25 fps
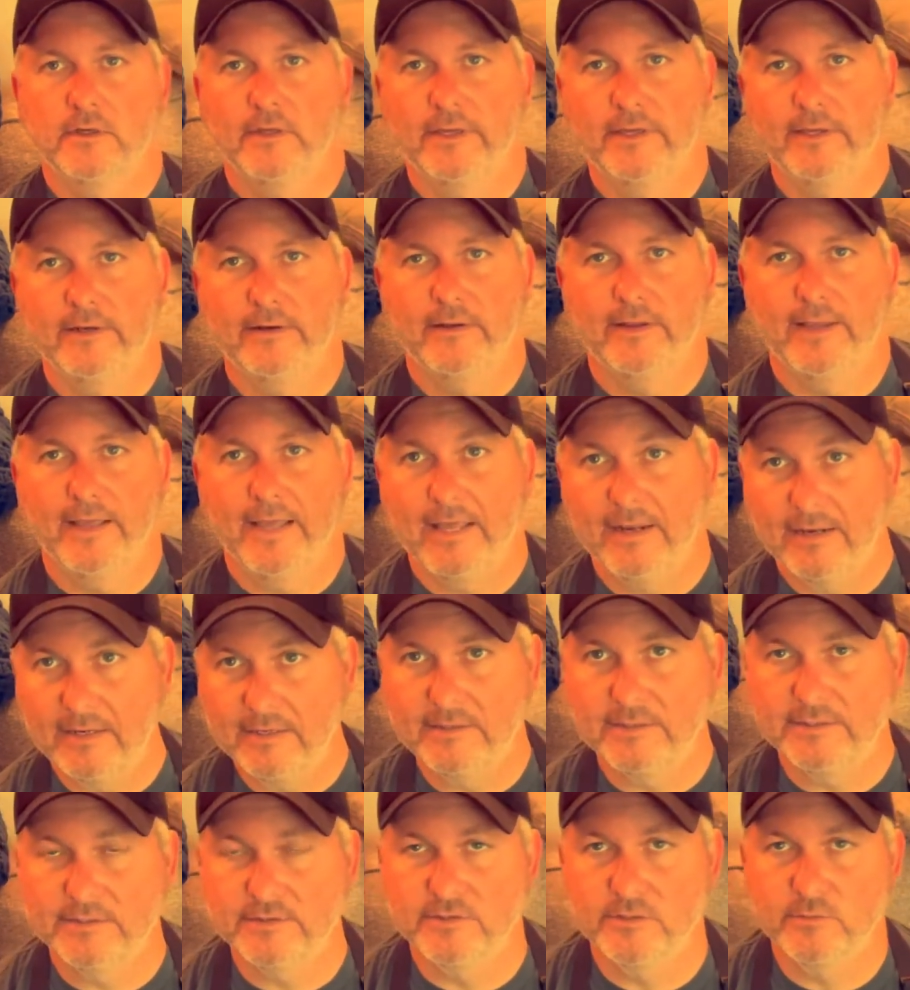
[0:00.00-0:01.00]
in any
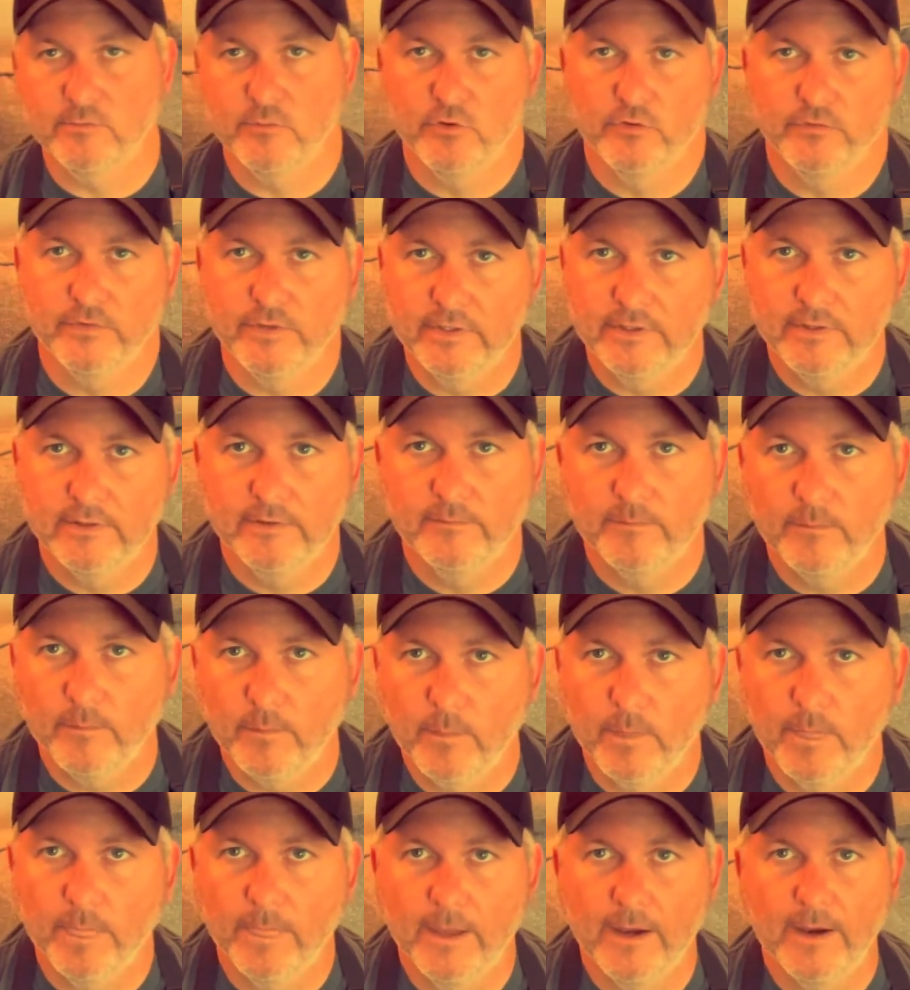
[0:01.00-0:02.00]
Disney movie,
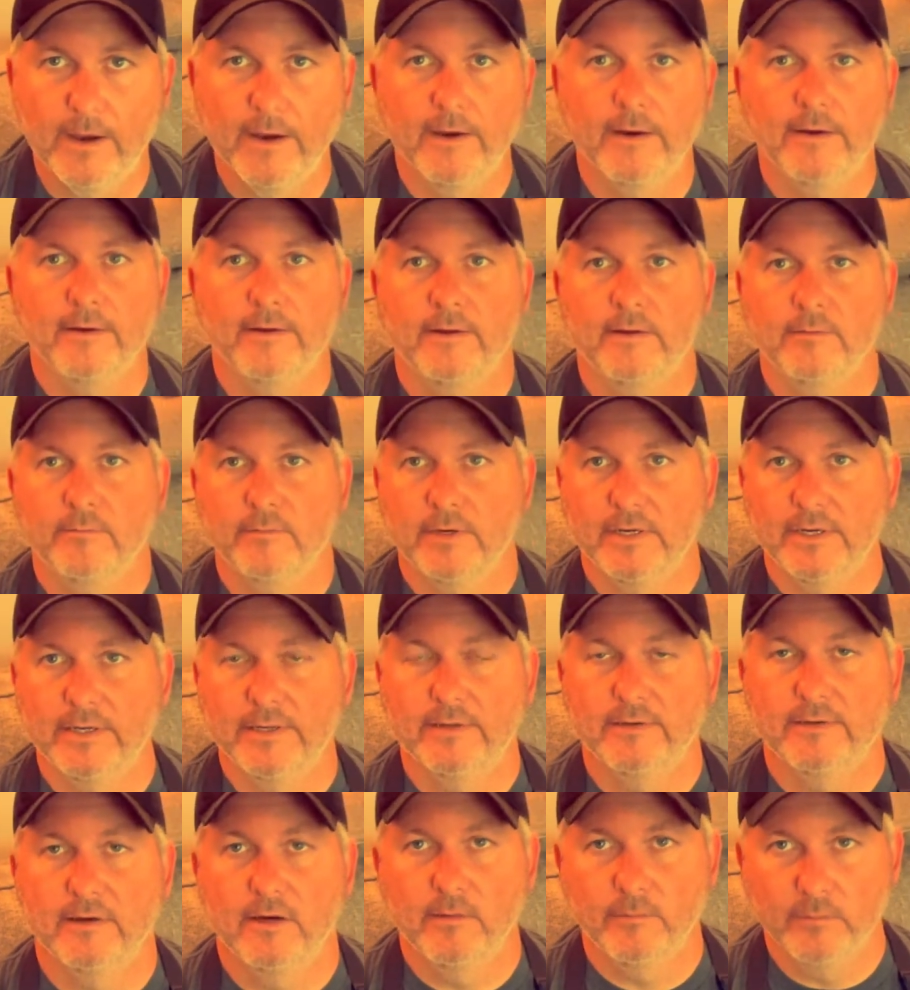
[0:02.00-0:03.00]
in my
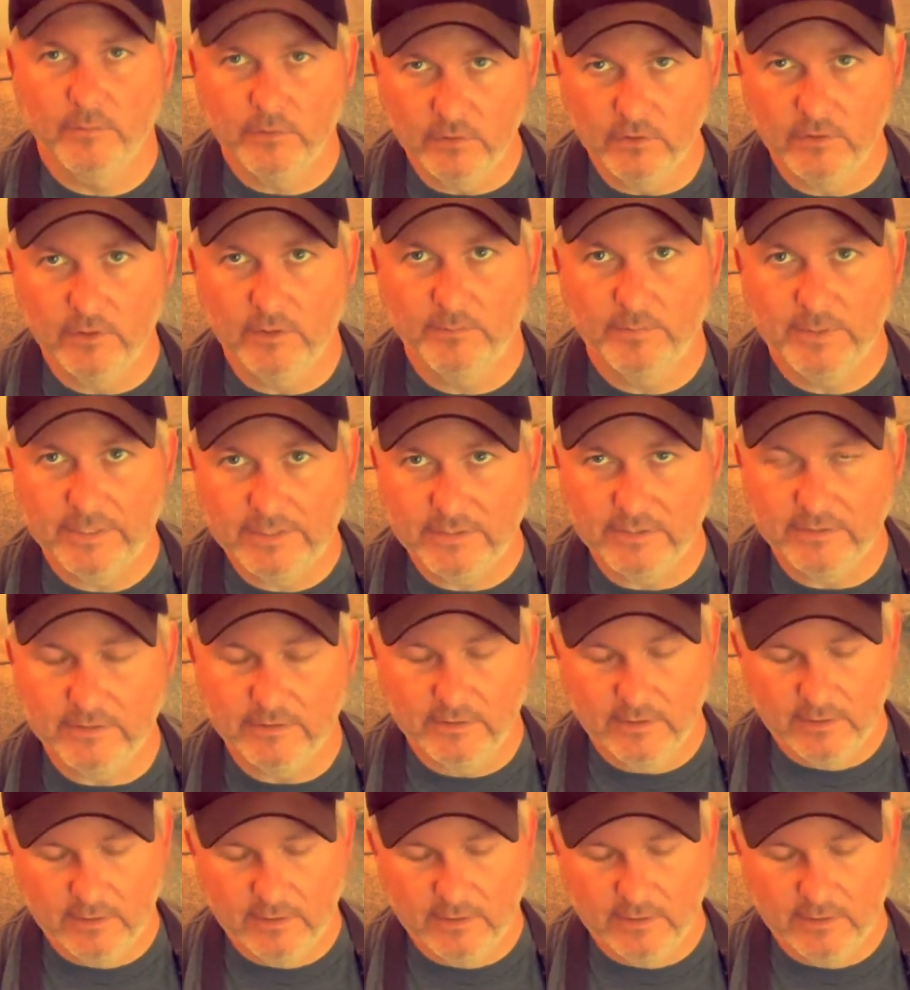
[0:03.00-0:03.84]
humble opinion.